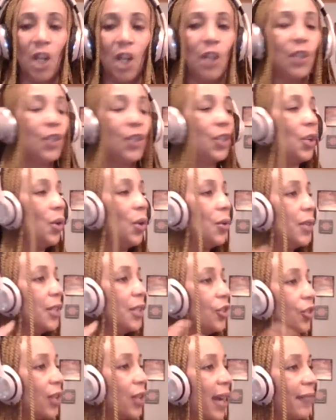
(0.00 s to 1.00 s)
So the
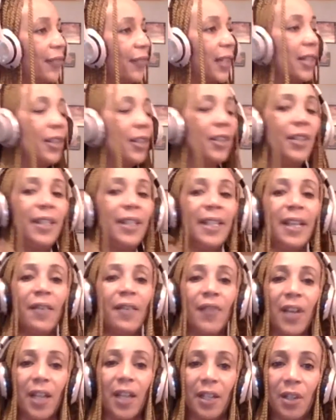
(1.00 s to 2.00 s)
trafficker
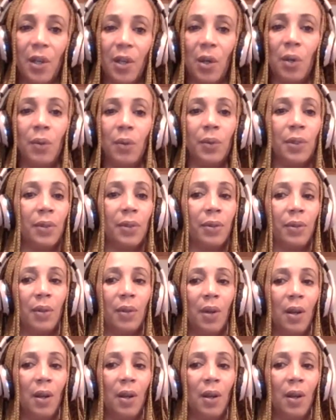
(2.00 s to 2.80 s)
leaving a note